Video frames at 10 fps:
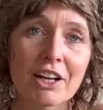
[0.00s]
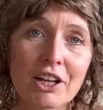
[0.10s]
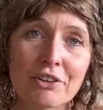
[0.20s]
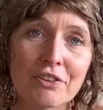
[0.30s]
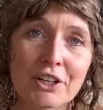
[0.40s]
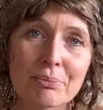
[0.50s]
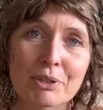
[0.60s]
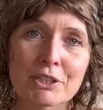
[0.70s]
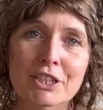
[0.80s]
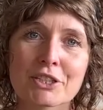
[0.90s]
a lot of other
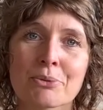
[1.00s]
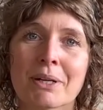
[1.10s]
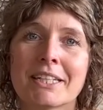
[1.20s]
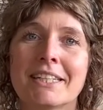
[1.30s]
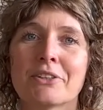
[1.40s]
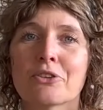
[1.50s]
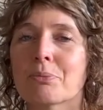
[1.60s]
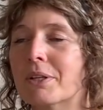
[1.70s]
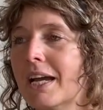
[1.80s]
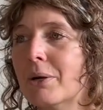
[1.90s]
projects on my needles,
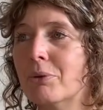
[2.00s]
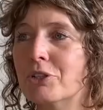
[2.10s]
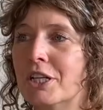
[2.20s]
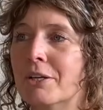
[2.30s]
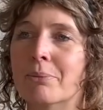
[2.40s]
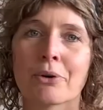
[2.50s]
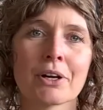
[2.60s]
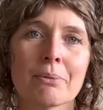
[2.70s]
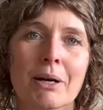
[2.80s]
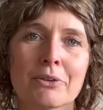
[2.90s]
but I will share
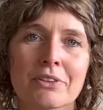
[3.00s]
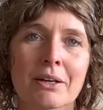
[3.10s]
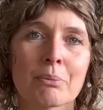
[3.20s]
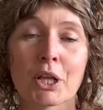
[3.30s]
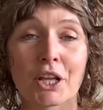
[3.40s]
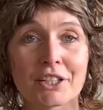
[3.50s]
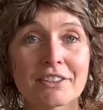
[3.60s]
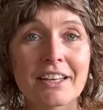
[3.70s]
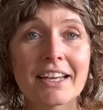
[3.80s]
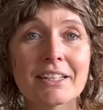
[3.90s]
more about them another
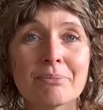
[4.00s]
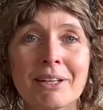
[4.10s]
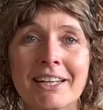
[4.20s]
time.